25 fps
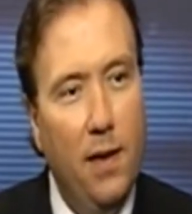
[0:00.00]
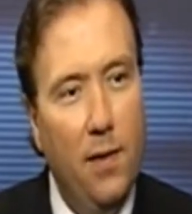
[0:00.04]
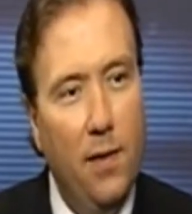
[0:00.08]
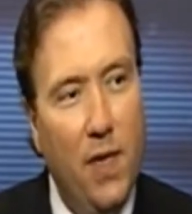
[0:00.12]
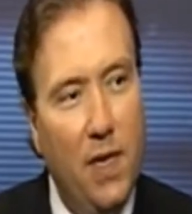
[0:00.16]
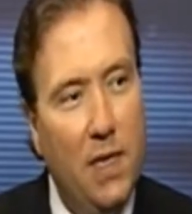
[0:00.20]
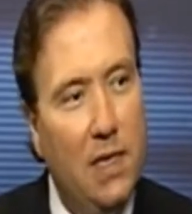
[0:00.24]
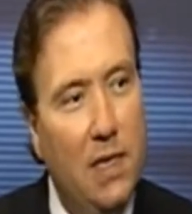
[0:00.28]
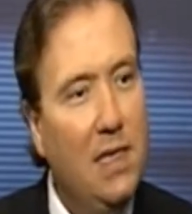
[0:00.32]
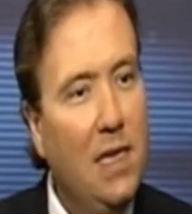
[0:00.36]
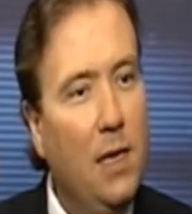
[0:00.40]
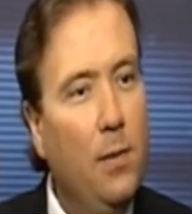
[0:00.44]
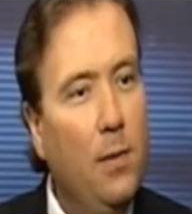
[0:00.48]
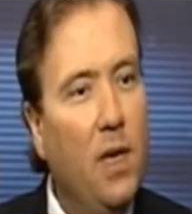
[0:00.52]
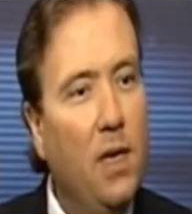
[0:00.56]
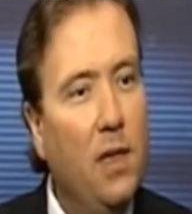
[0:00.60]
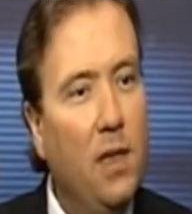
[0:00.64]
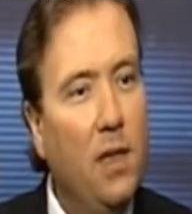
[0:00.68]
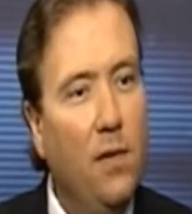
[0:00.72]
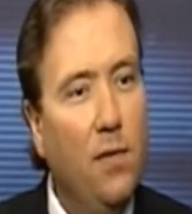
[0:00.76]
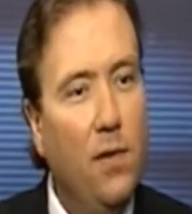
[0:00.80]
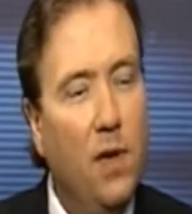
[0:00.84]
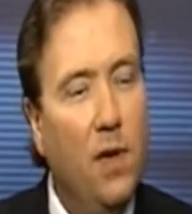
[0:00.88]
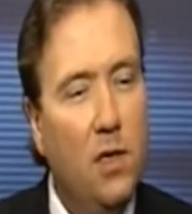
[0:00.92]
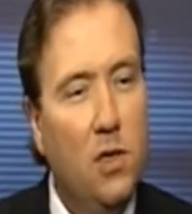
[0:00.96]
that seem like
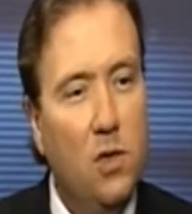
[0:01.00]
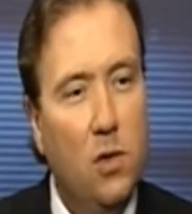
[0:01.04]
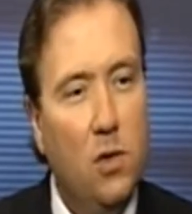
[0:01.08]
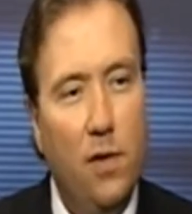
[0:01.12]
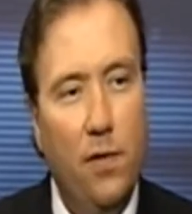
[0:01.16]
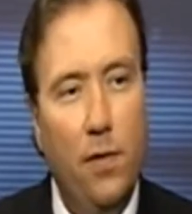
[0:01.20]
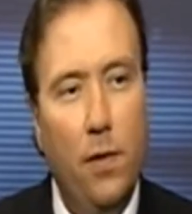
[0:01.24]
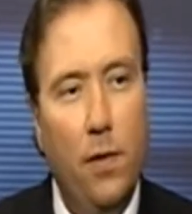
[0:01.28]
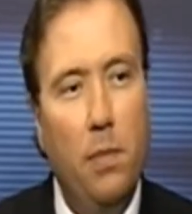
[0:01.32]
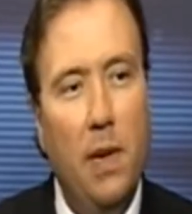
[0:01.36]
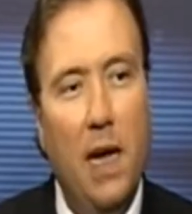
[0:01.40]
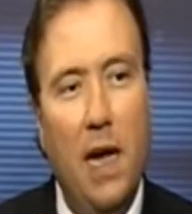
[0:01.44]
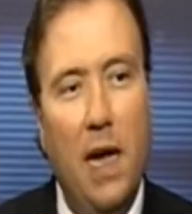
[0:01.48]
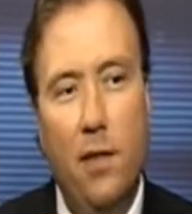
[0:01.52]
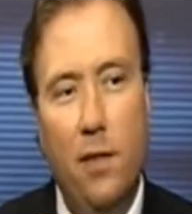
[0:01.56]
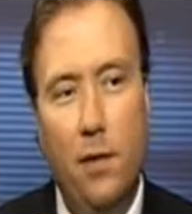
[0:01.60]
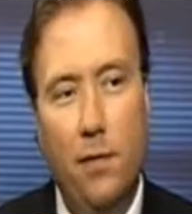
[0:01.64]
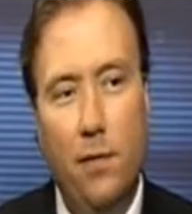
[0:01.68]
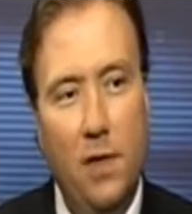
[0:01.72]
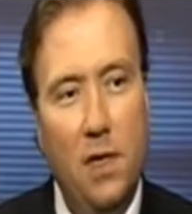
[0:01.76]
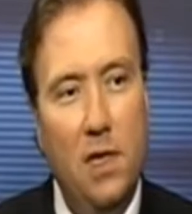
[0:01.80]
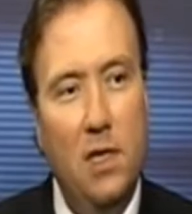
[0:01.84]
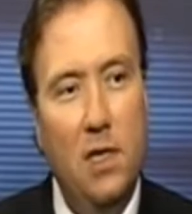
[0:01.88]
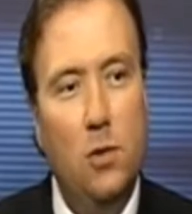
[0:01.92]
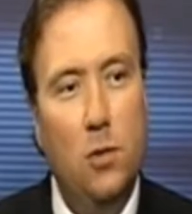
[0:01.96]
they've got sort of a path
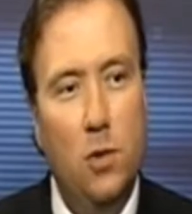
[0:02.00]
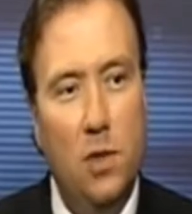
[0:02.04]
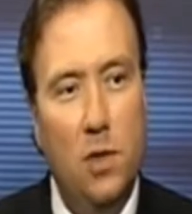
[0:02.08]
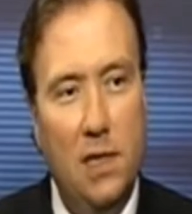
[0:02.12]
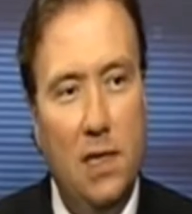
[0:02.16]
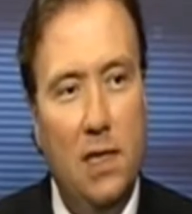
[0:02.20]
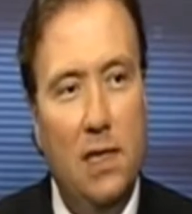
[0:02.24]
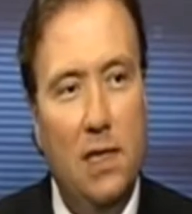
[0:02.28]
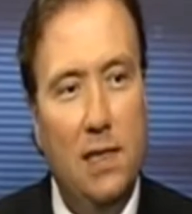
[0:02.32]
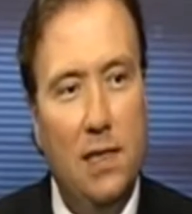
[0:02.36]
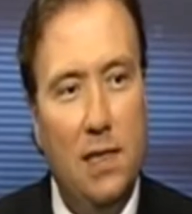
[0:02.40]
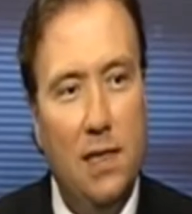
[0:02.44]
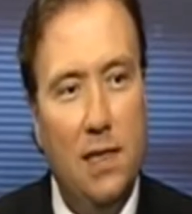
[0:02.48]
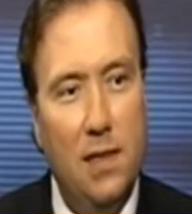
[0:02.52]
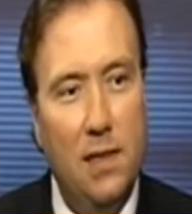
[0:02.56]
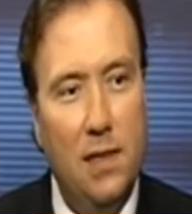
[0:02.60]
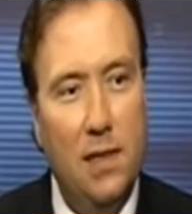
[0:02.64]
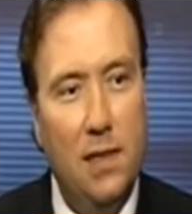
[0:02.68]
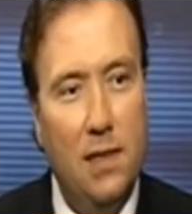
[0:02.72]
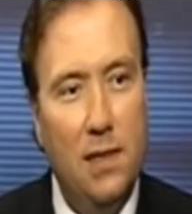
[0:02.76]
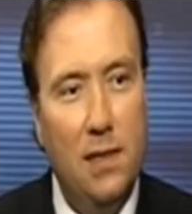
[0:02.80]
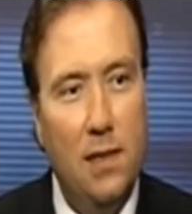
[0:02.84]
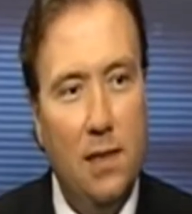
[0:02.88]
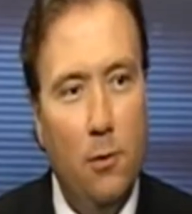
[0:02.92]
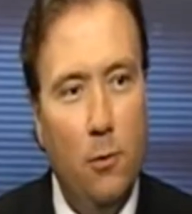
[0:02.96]
of least
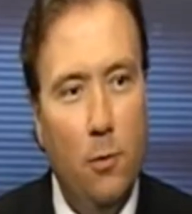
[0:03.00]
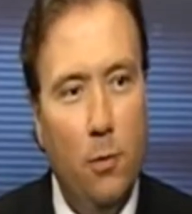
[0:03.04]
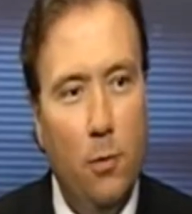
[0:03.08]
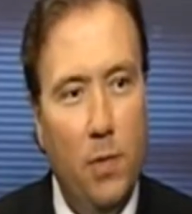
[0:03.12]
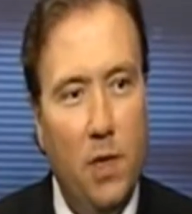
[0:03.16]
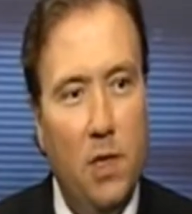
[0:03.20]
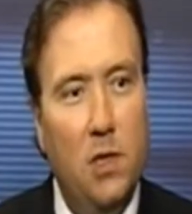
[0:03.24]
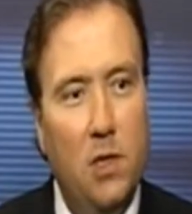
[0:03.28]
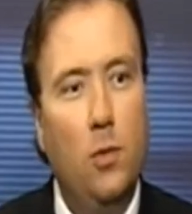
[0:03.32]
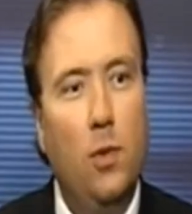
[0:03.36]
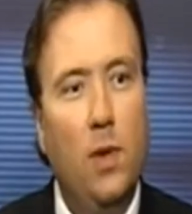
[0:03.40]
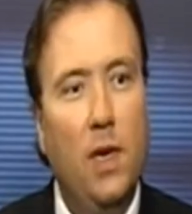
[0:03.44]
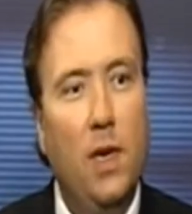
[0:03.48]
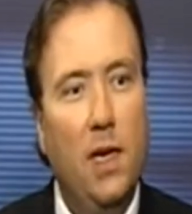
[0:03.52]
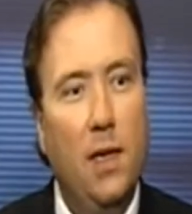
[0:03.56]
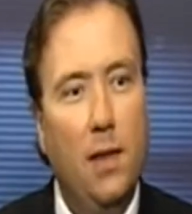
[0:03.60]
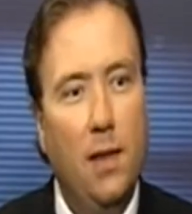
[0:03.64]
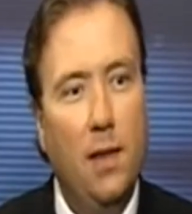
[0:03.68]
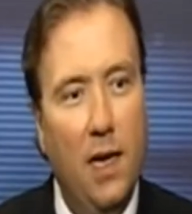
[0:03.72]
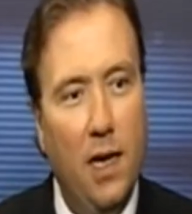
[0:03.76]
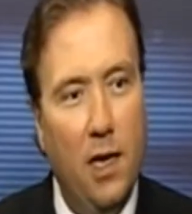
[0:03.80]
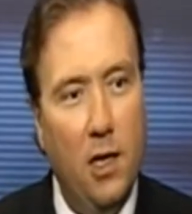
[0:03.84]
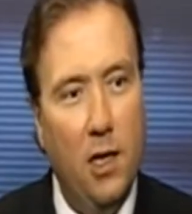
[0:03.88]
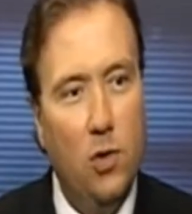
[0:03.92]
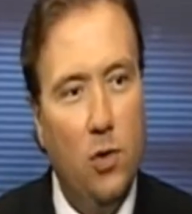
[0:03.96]
resistance between
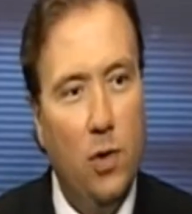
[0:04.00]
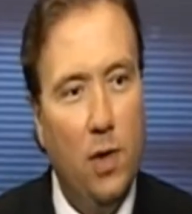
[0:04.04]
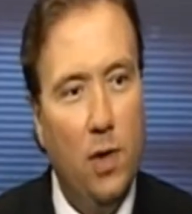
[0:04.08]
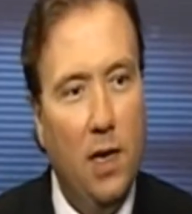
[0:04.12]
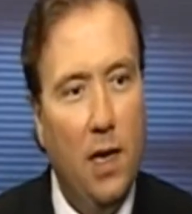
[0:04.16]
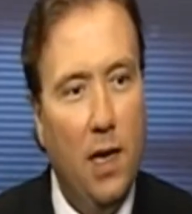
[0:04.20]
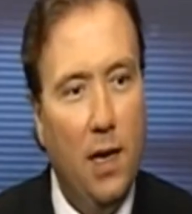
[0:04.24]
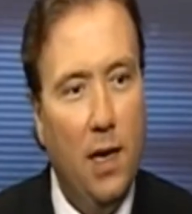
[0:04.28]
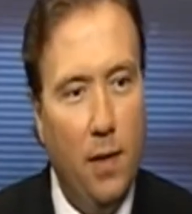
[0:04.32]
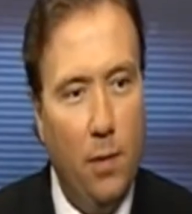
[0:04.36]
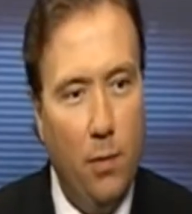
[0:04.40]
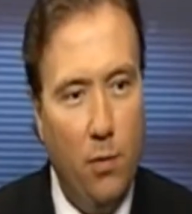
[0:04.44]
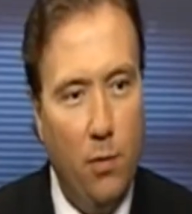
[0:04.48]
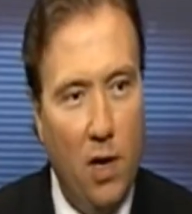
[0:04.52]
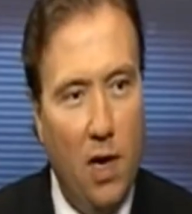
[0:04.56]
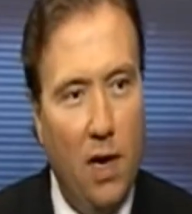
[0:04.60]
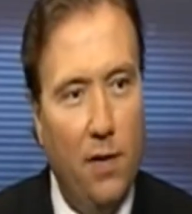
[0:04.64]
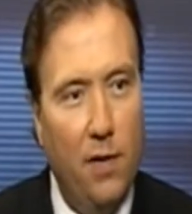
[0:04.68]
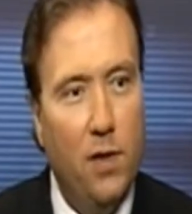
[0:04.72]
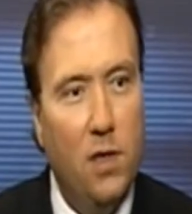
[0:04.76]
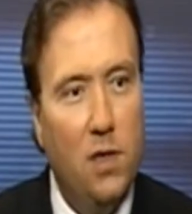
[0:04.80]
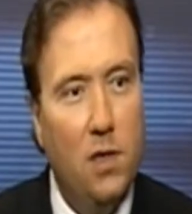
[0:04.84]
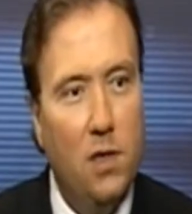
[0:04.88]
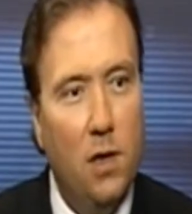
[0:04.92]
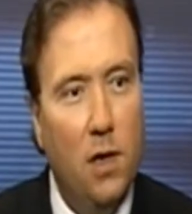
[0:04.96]
the entry and the
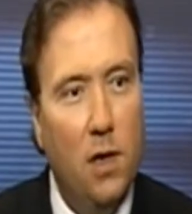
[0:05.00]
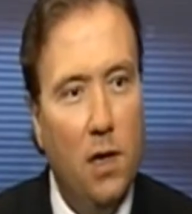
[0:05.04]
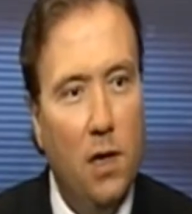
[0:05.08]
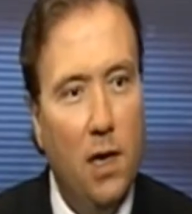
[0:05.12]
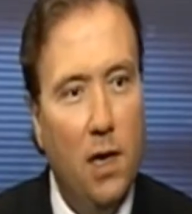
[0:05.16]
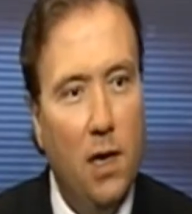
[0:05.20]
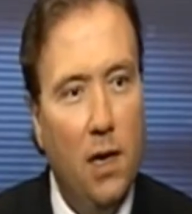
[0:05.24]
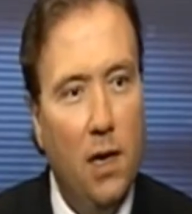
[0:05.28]
profit target.